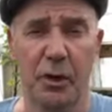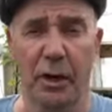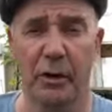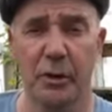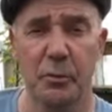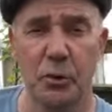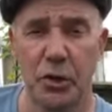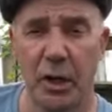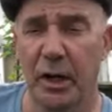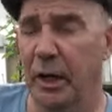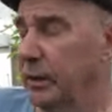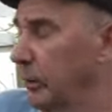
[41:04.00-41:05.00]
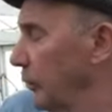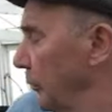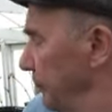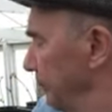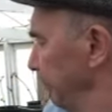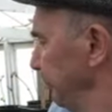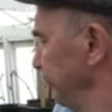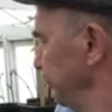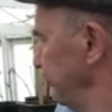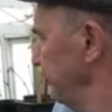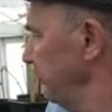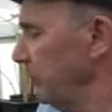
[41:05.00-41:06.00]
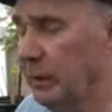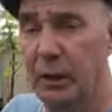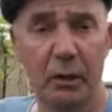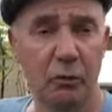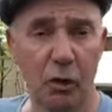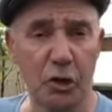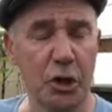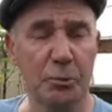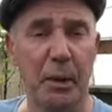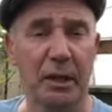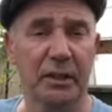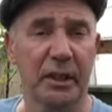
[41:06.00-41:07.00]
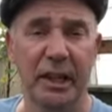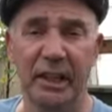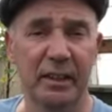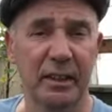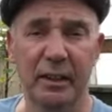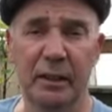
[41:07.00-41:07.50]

try and get as much as I can done. Roger's back tonight,